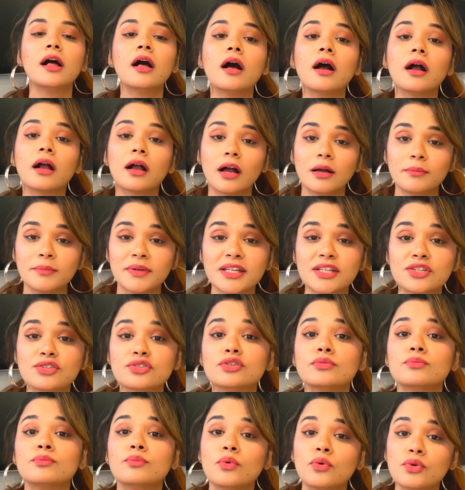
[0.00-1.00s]
Coming to the
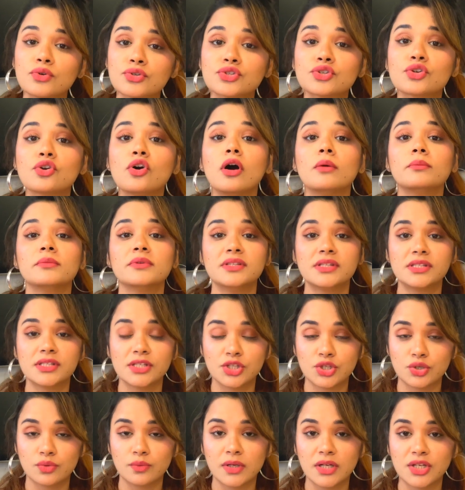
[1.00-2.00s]
most common
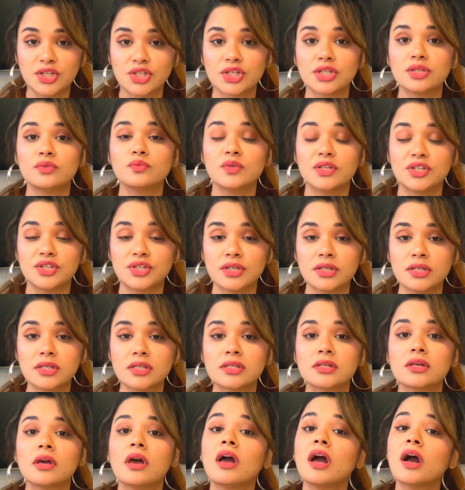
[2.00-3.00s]
situation, which is,
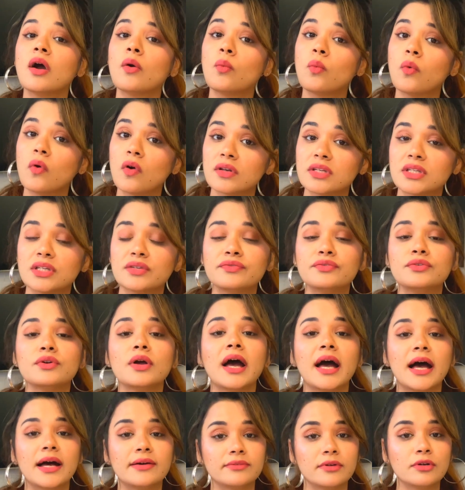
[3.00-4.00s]
what if you
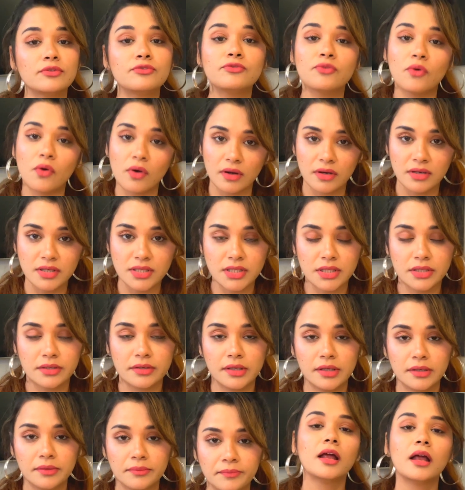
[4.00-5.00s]
have a foreign degree?